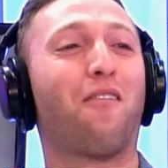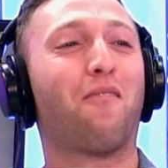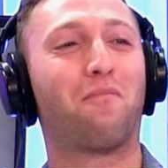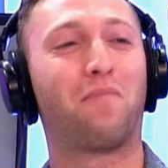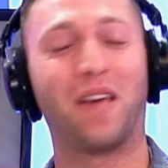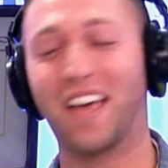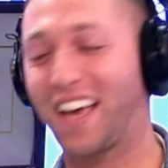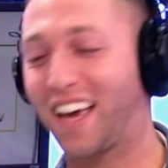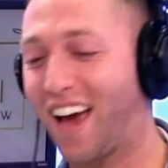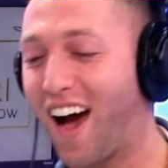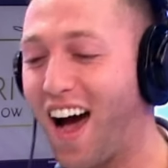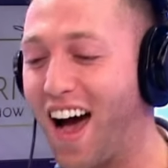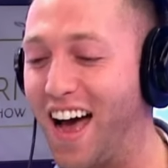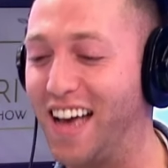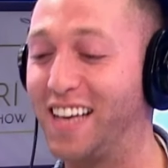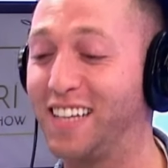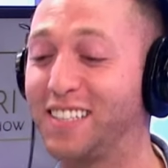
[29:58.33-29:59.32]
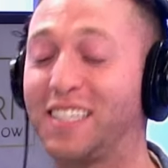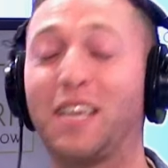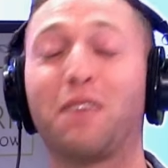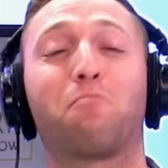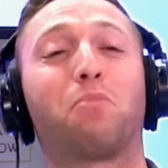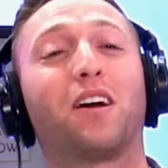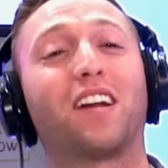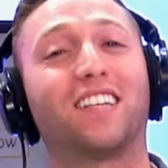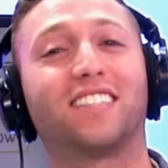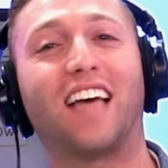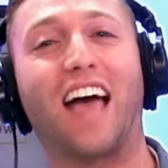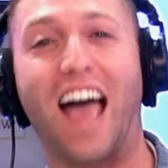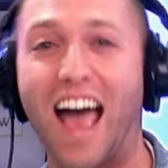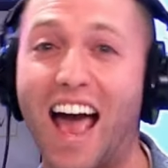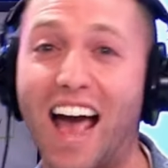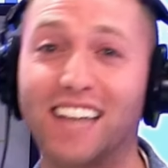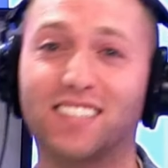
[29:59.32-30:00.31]
Because he put his
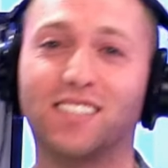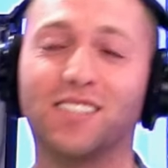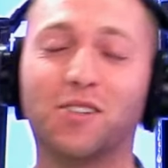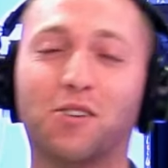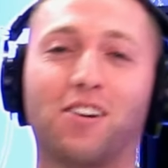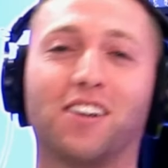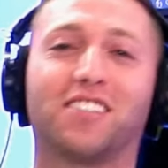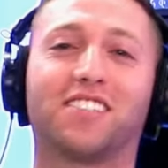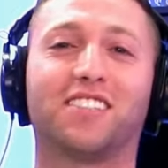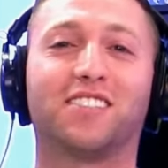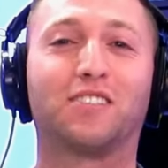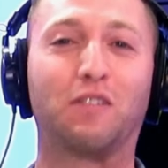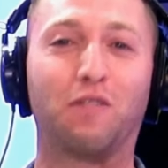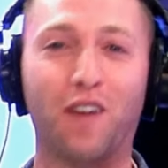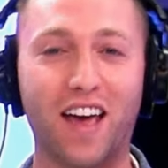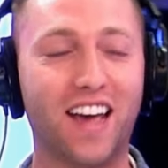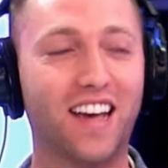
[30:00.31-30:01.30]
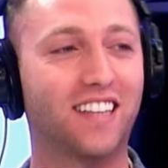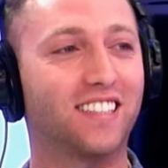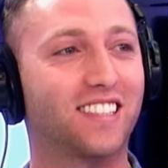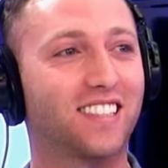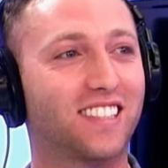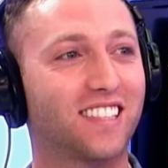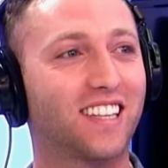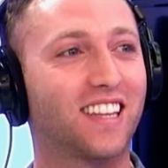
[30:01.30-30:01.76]
ass in Kristen's face. He